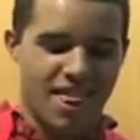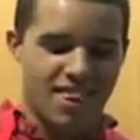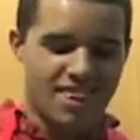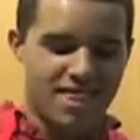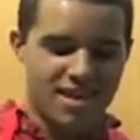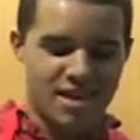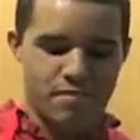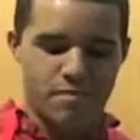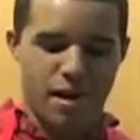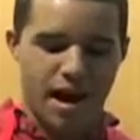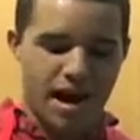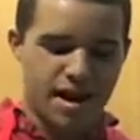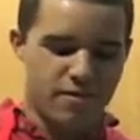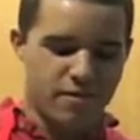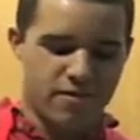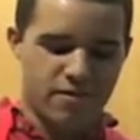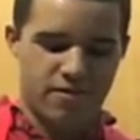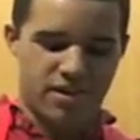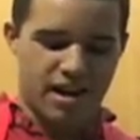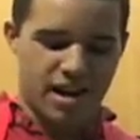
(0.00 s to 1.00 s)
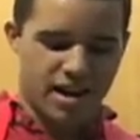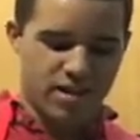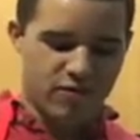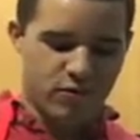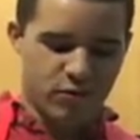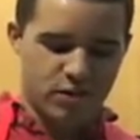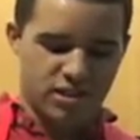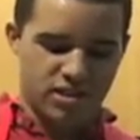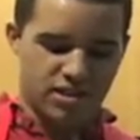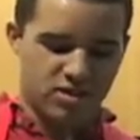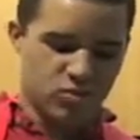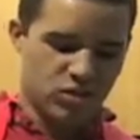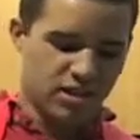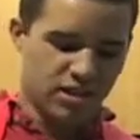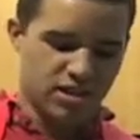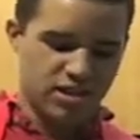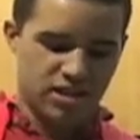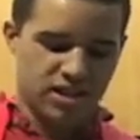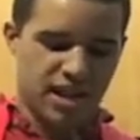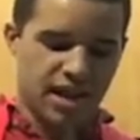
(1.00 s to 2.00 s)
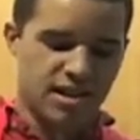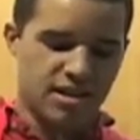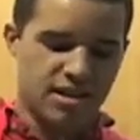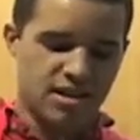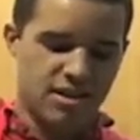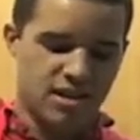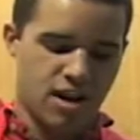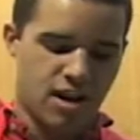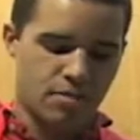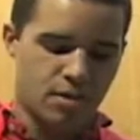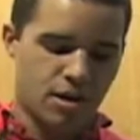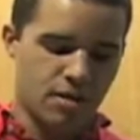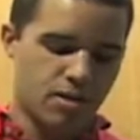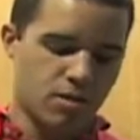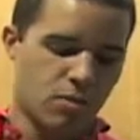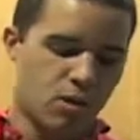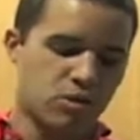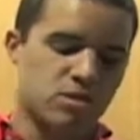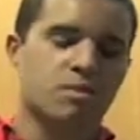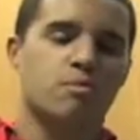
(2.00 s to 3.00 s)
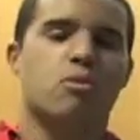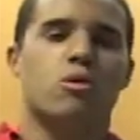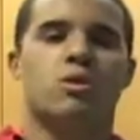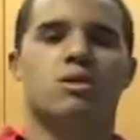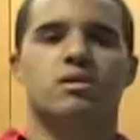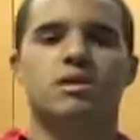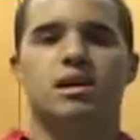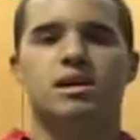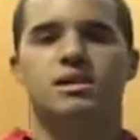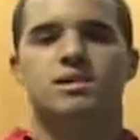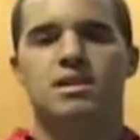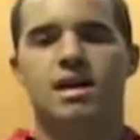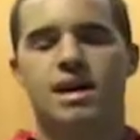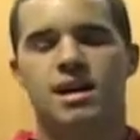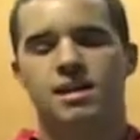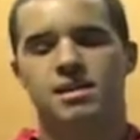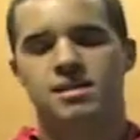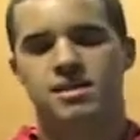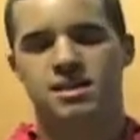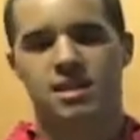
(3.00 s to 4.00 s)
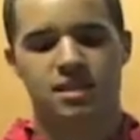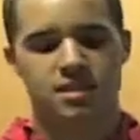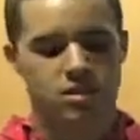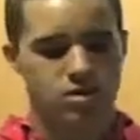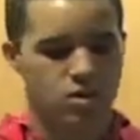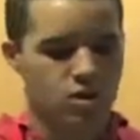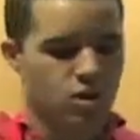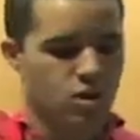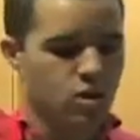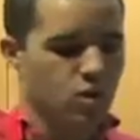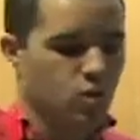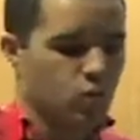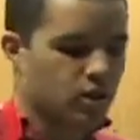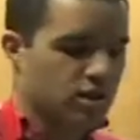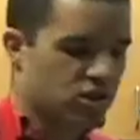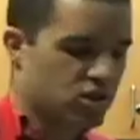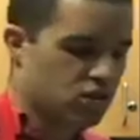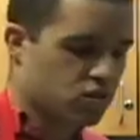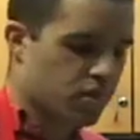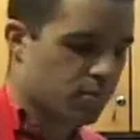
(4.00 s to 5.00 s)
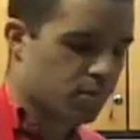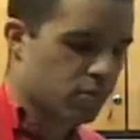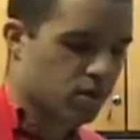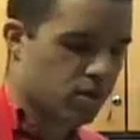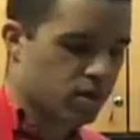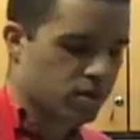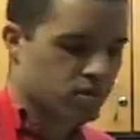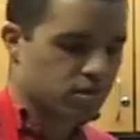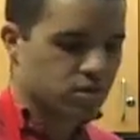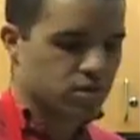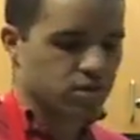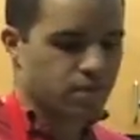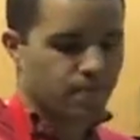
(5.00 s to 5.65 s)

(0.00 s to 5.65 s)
the bottom of a knife, which is really just getting the job done. The most important thing is that it sits when the shrimp cooks.